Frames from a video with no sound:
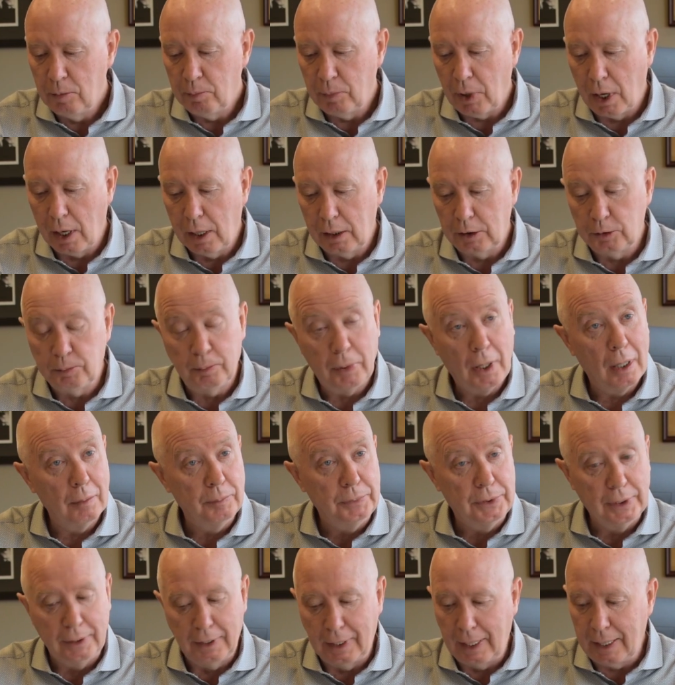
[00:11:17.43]
bars,
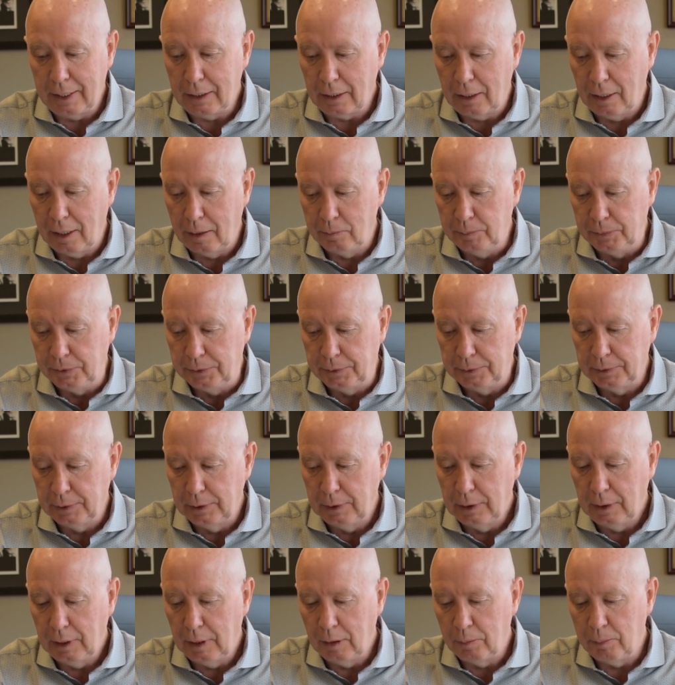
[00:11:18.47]
pubs, and nightclubs,
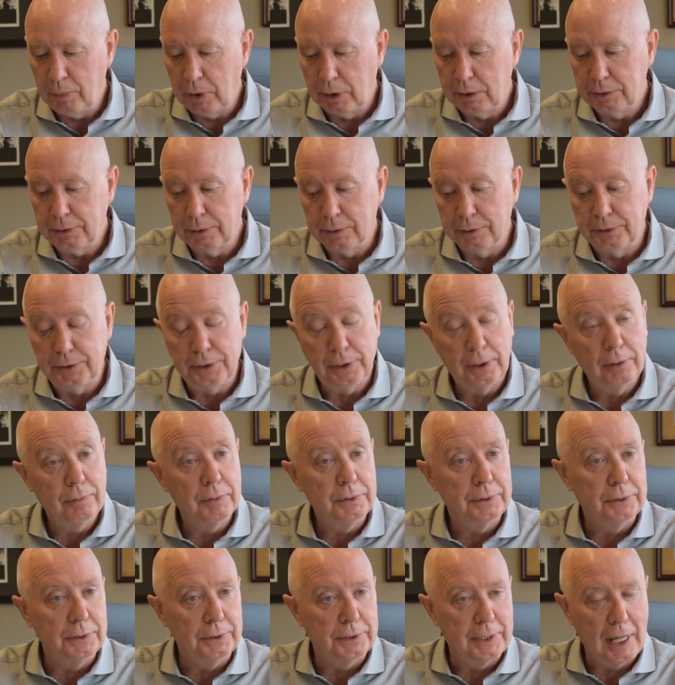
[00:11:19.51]
and personal
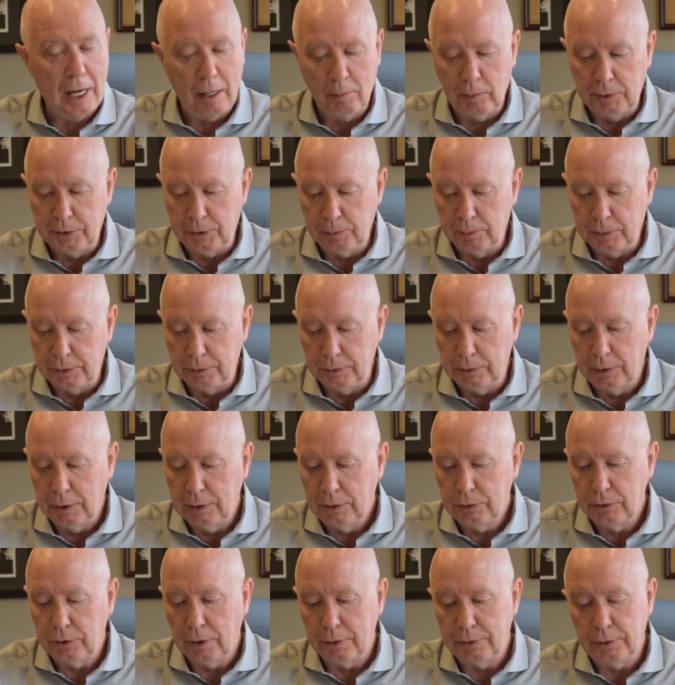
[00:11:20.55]
service establishments
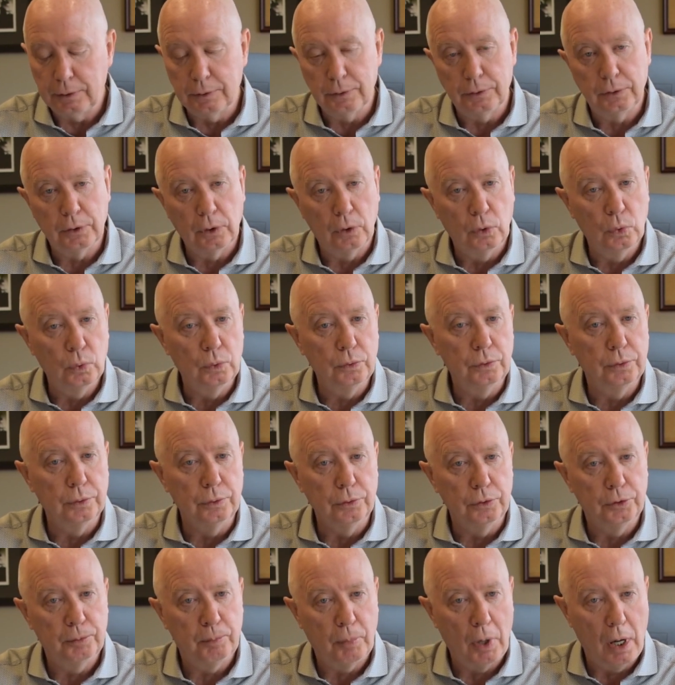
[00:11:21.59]
such as saloons
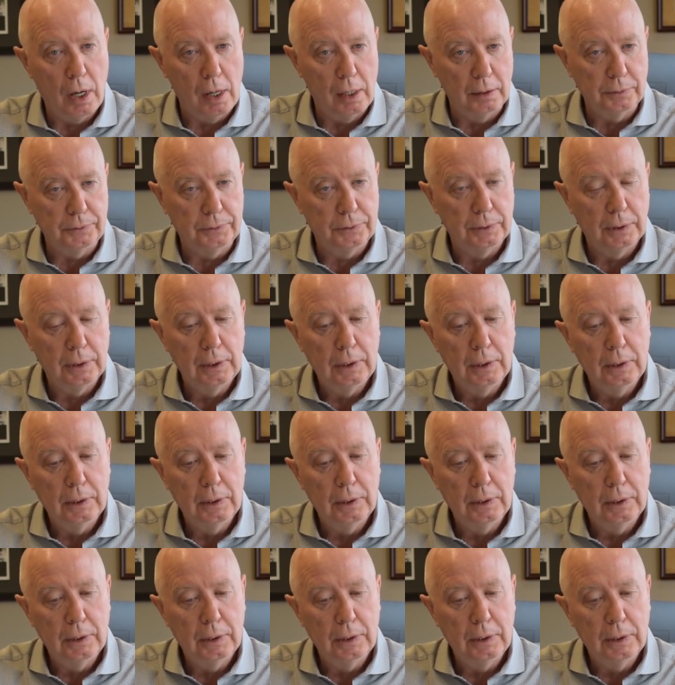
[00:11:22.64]
and spas.